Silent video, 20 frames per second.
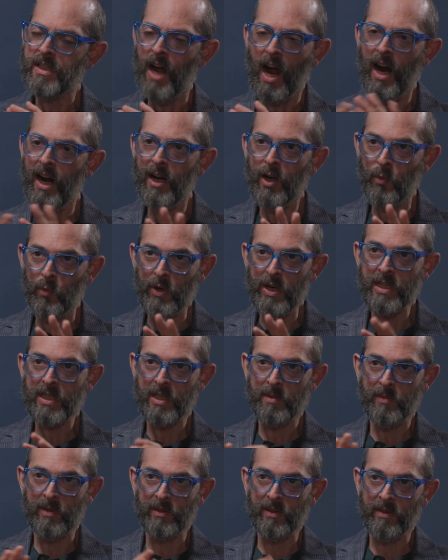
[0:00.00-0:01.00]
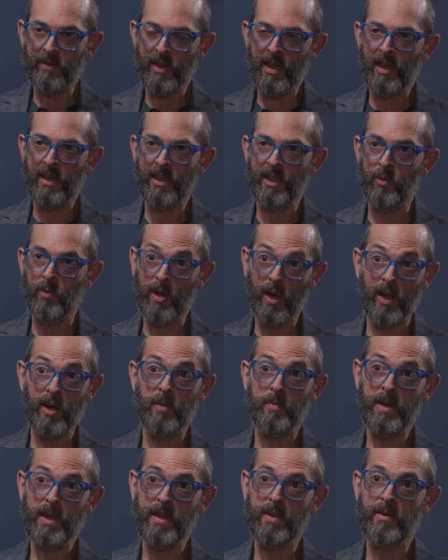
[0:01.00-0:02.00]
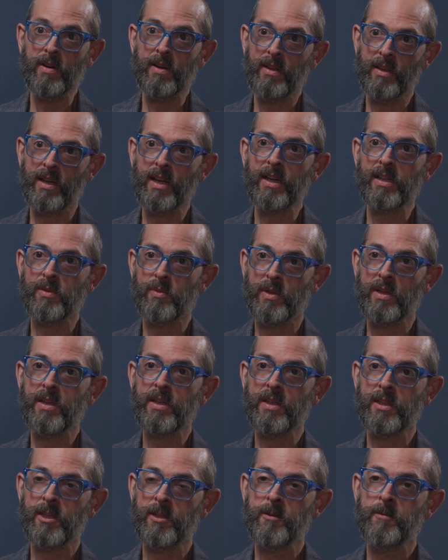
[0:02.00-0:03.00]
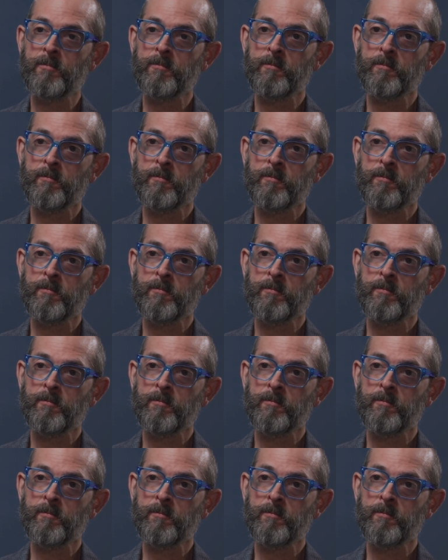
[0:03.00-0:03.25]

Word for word: Entirely reasonable to think that we're going to be there in the next three years.